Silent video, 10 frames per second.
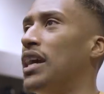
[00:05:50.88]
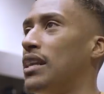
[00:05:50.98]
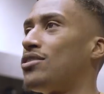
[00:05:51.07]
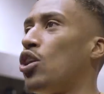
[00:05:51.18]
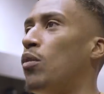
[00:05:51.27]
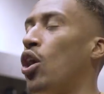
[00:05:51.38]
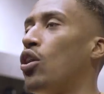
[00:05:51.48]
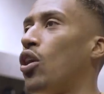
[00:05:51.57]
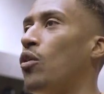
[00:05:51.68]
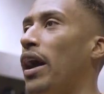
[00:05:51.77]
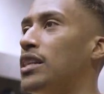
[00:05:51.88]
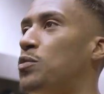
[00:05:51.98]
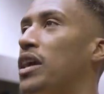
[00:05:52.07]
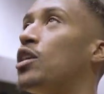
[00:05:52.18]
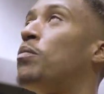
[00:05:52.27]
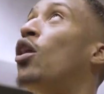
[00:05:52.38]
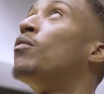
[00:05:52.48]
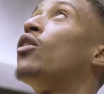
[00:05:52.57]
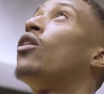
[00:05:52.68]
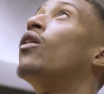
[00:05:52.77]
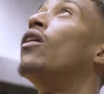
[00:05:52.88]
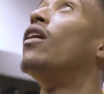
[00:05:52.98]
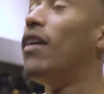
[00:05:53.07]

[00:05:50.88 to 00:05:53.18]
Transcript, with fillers: Be in the top logo, heads be in the bottom logo.